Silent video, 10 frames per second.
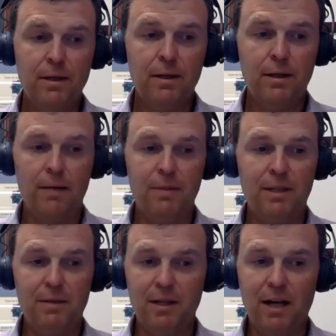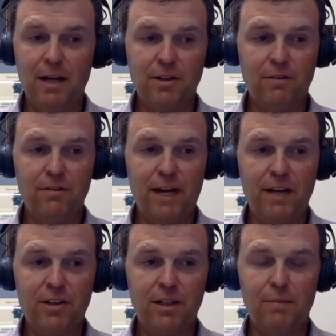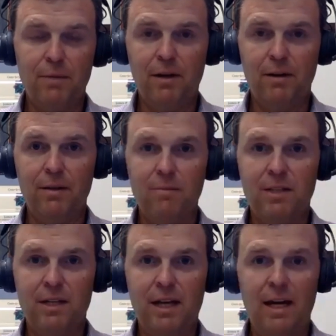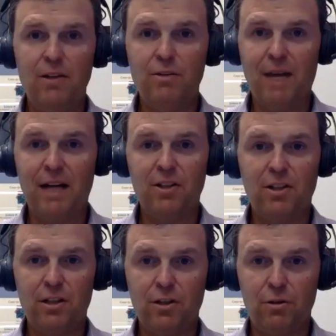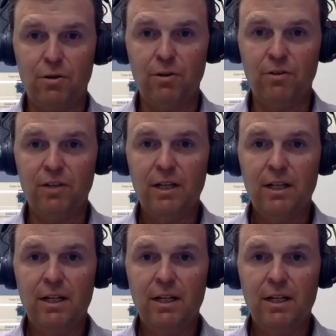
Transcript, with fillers: uh, epidemiological fashion, comparing them to age matched controls.